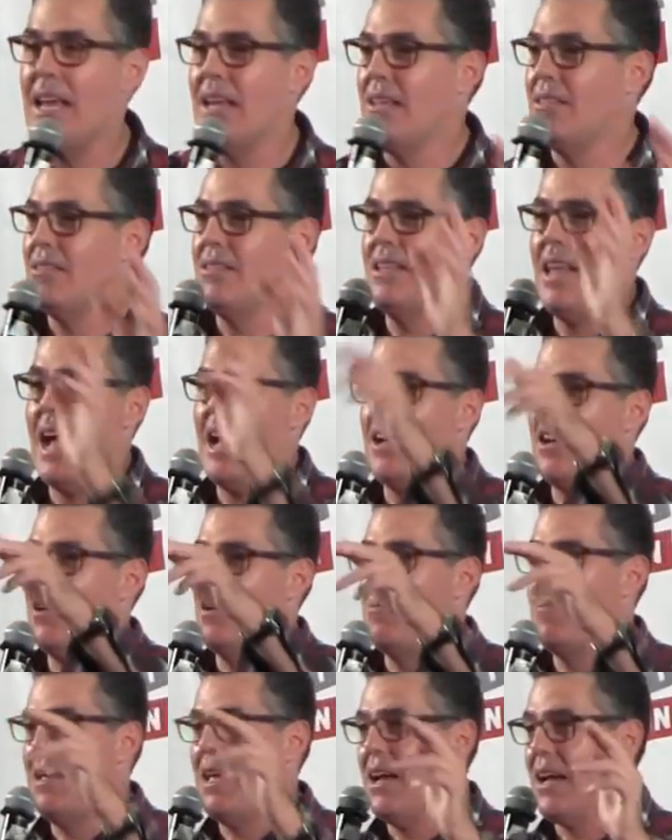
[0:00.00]
and it's not
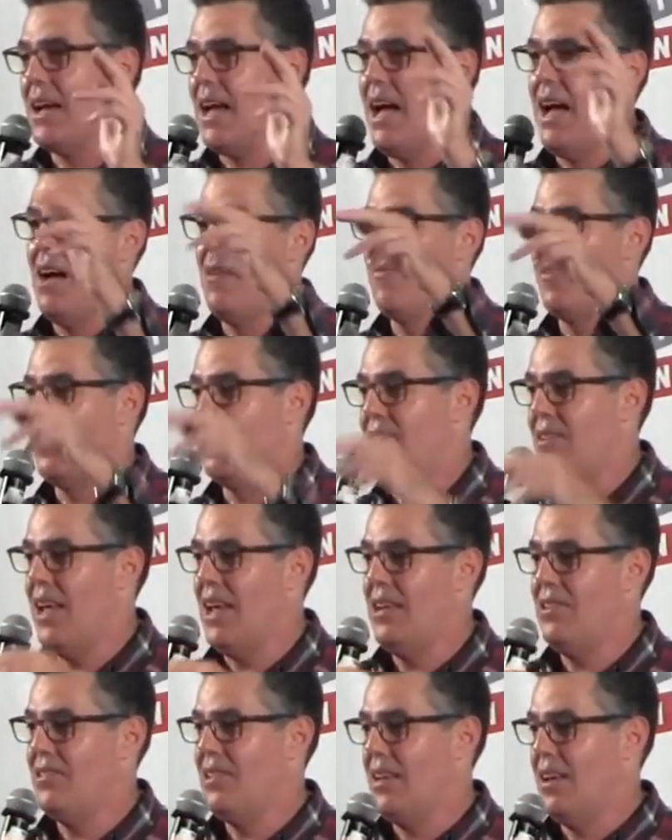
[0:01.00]
going to be a
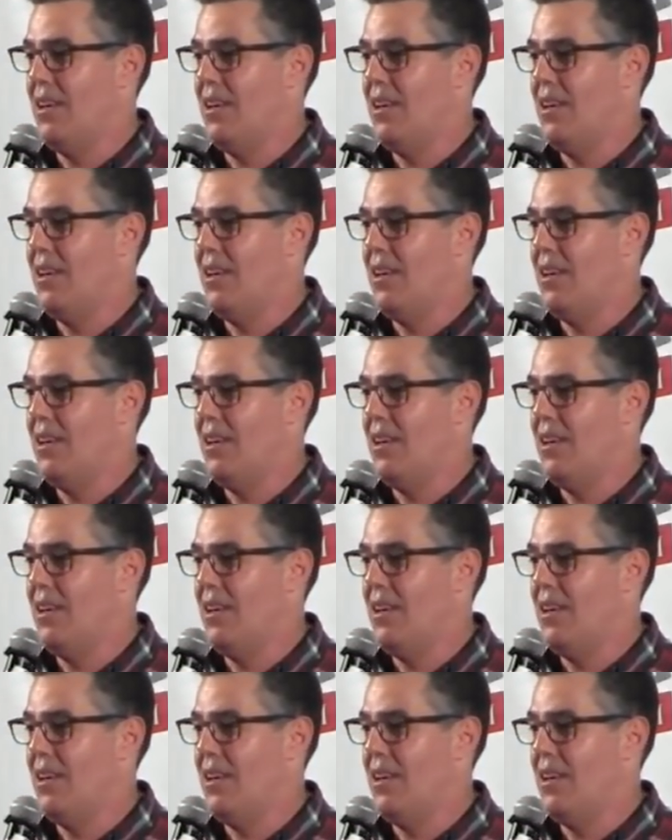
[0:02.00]
conversation.